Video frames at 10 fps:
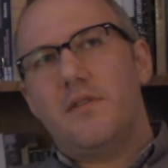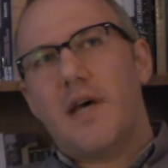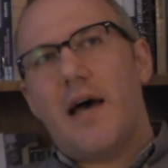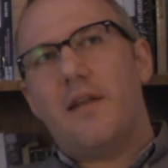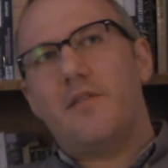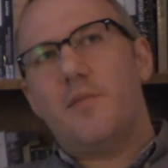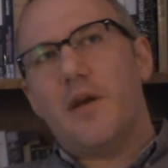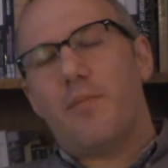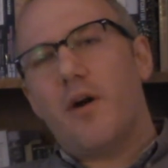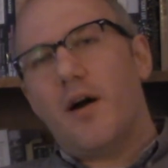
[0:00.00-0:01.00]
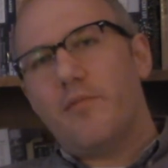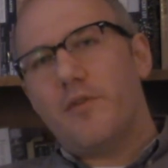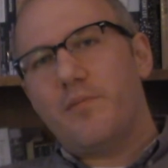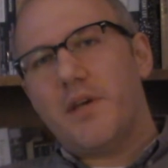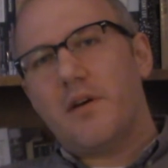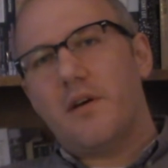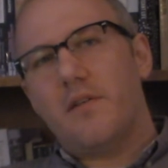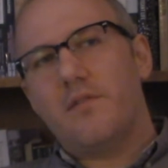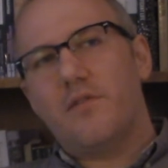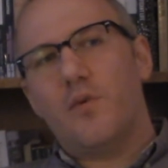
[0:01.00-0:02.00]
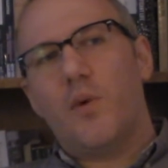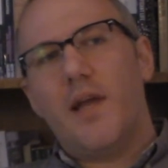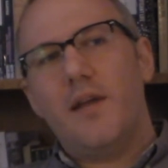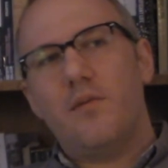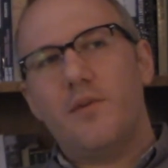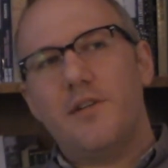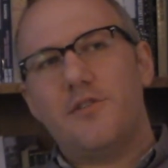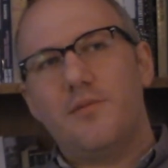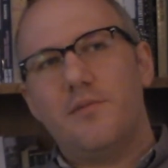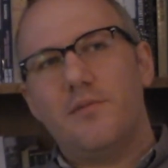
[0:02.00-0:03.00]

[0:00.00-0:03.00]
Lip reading: that to be a problem because the way in which